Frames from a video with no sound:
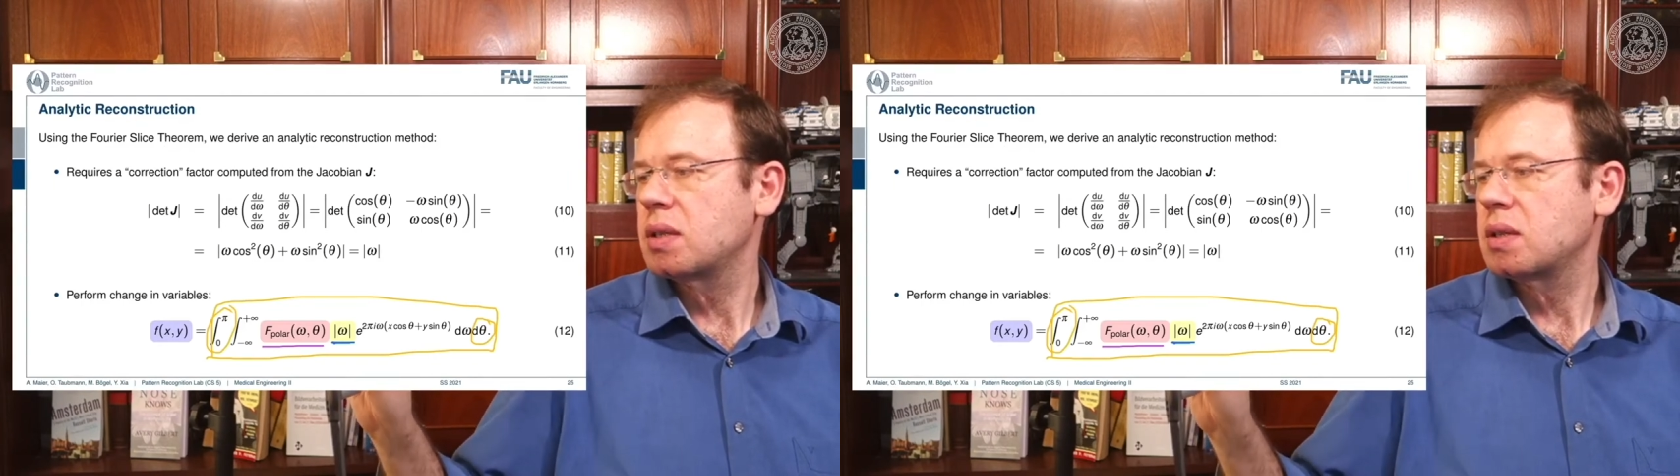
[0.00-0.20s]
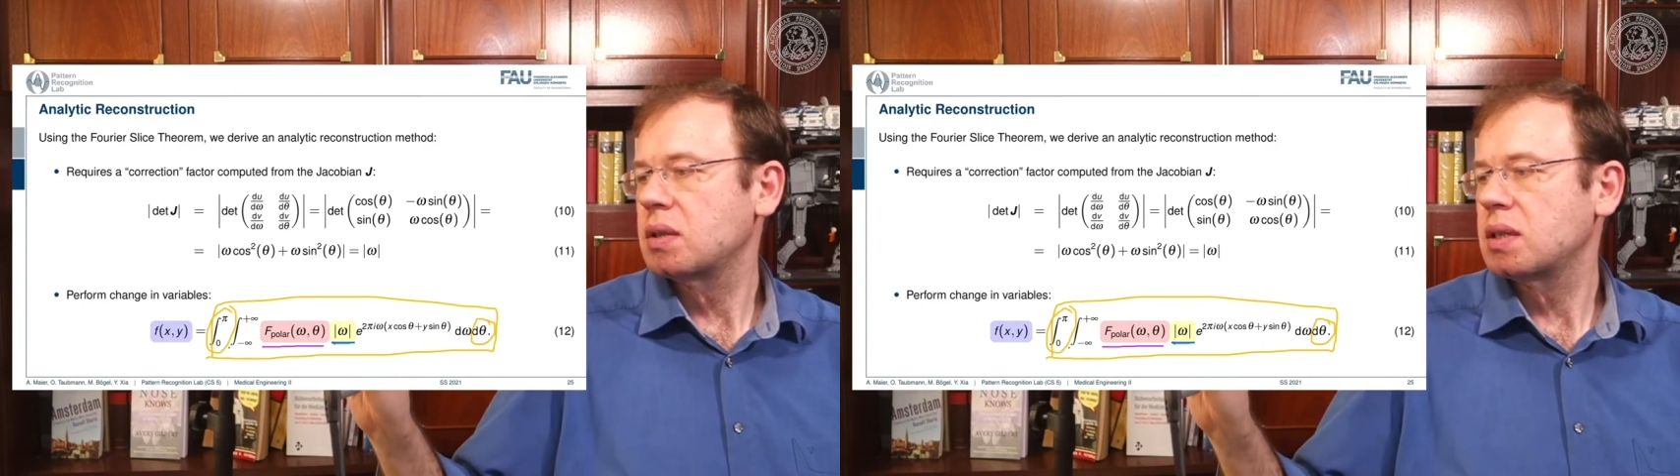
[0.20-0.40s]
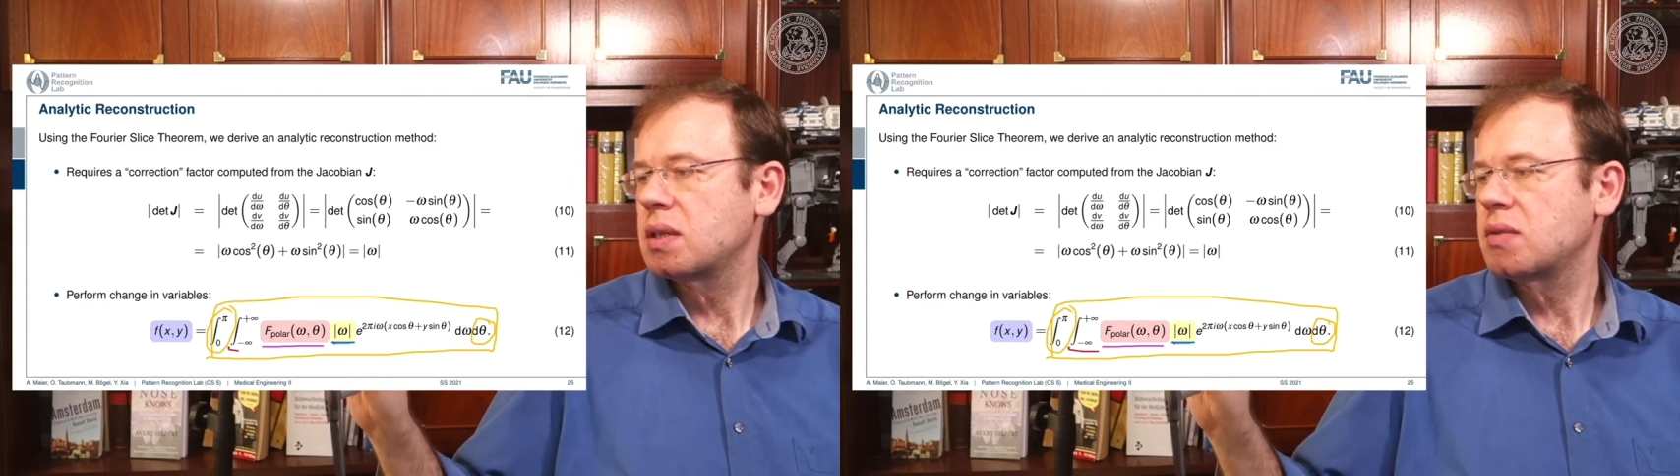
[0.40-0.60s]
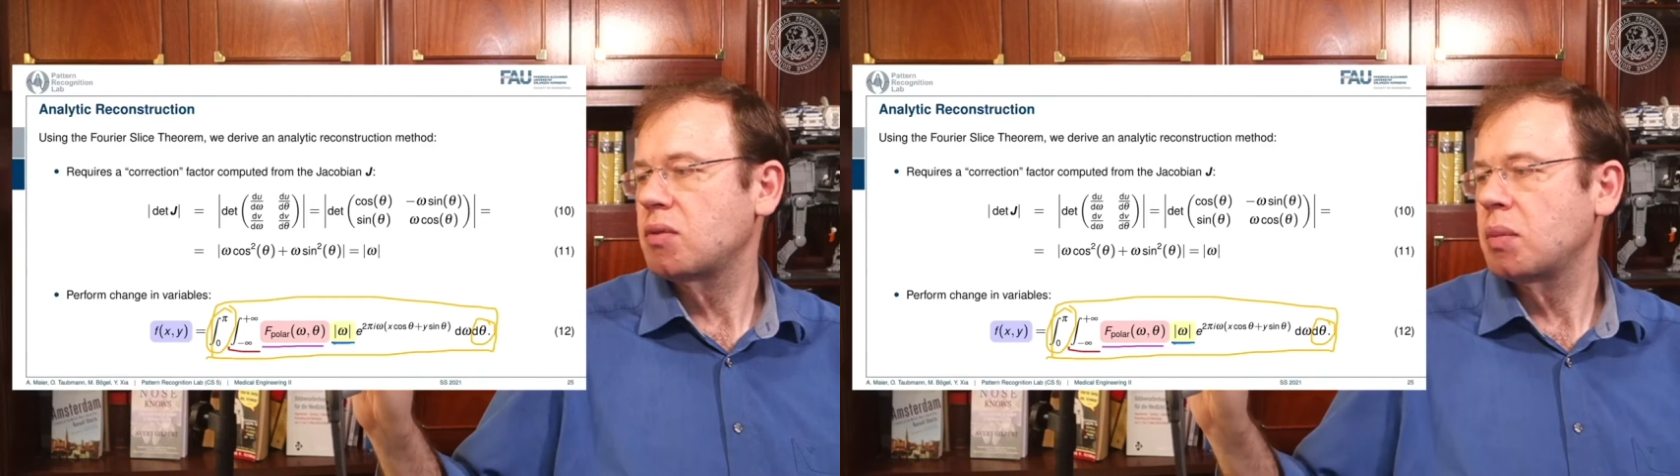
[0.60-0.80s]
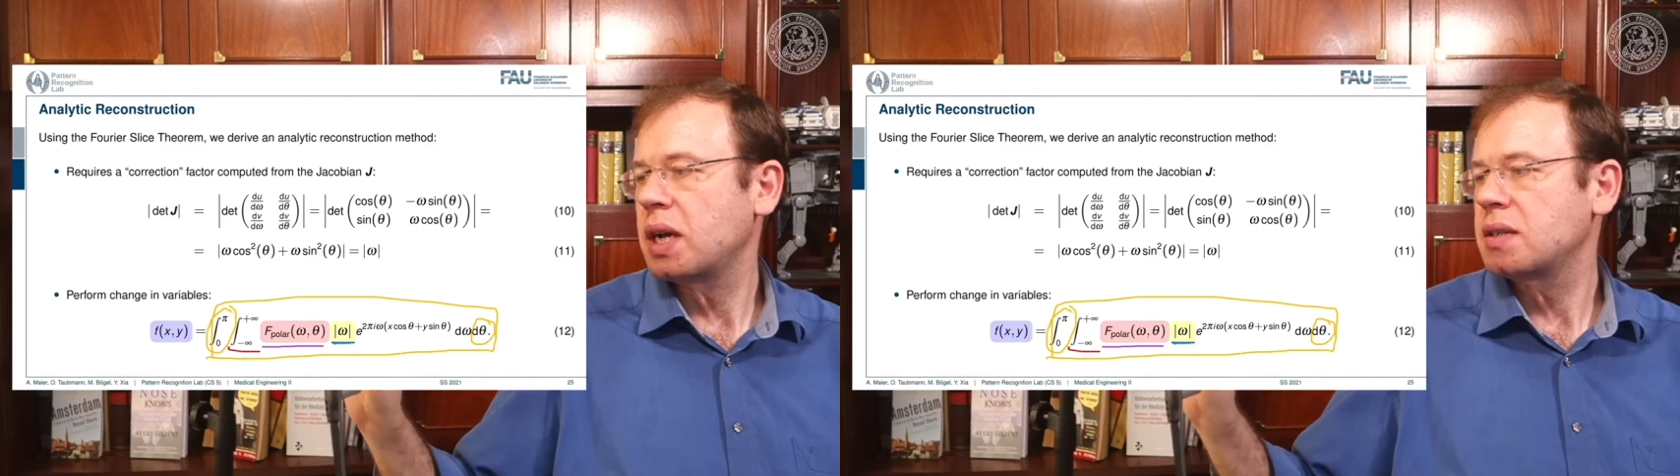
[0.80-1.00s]
so this is from
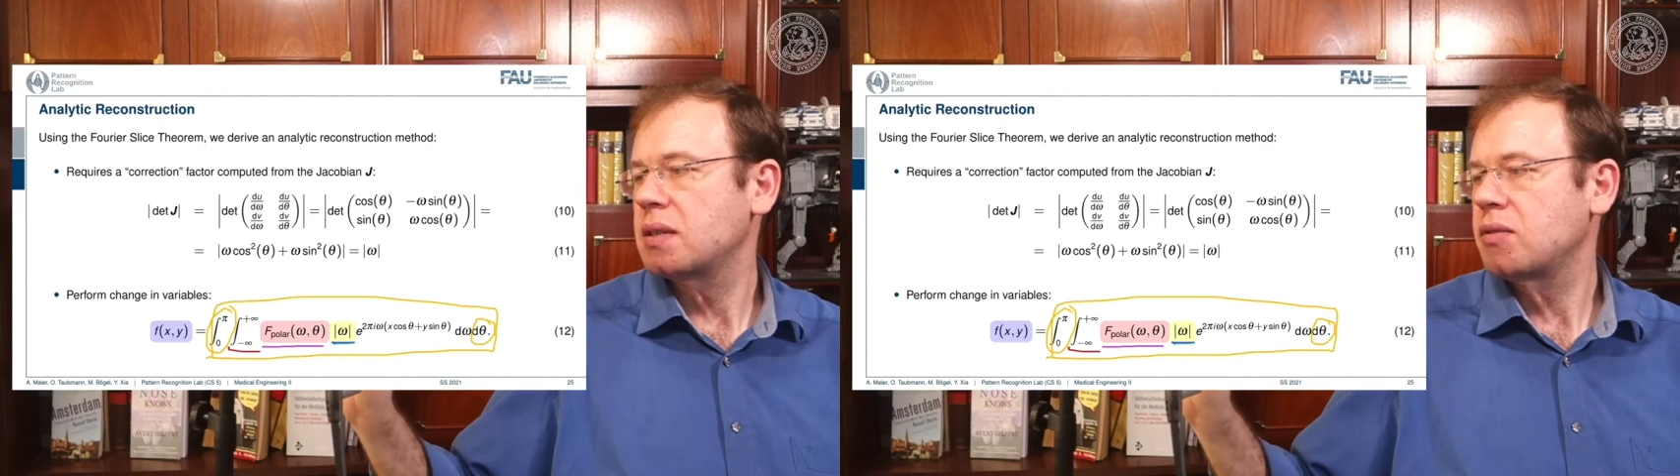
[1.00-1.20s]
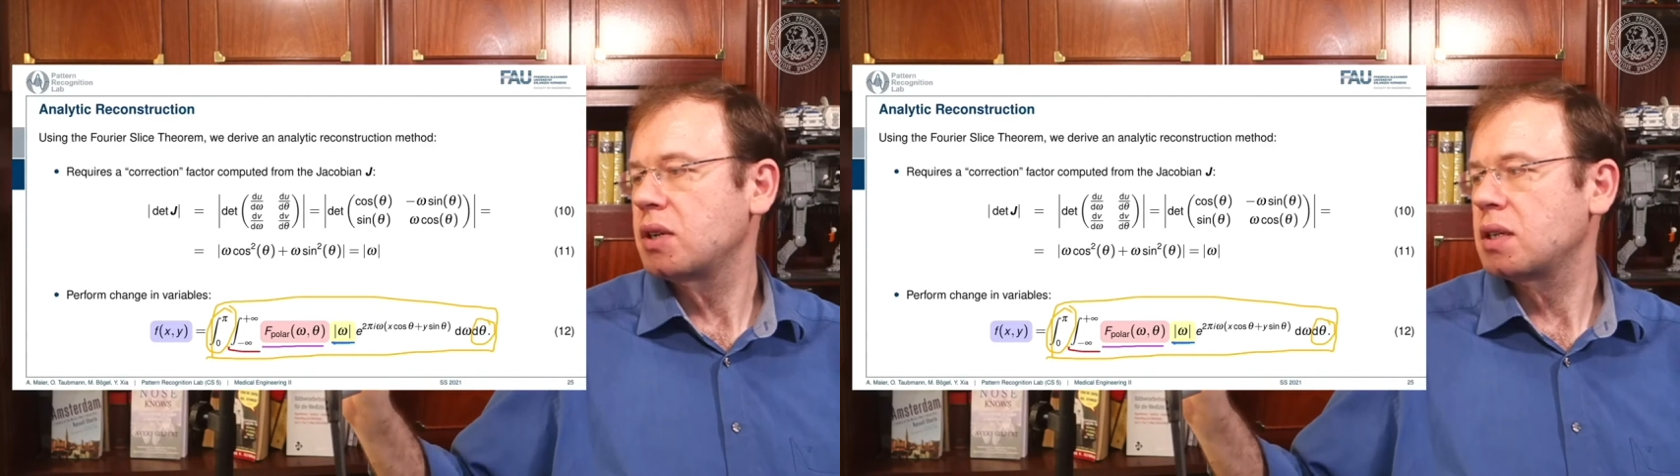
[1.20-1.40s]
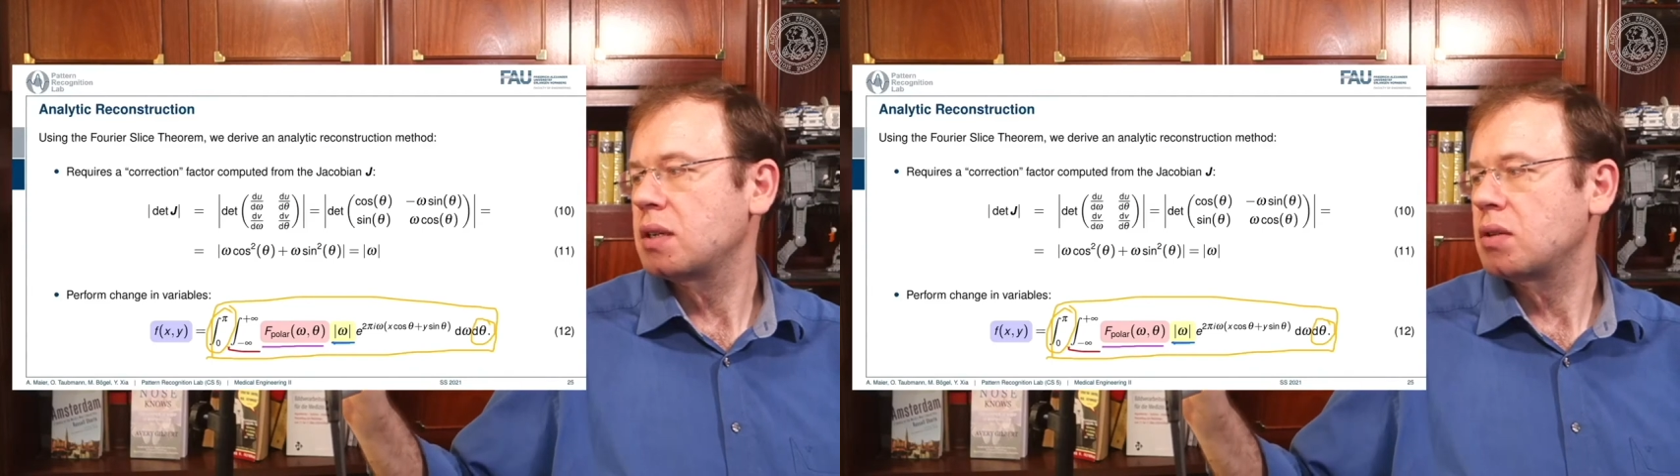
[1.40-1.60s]
minus infinity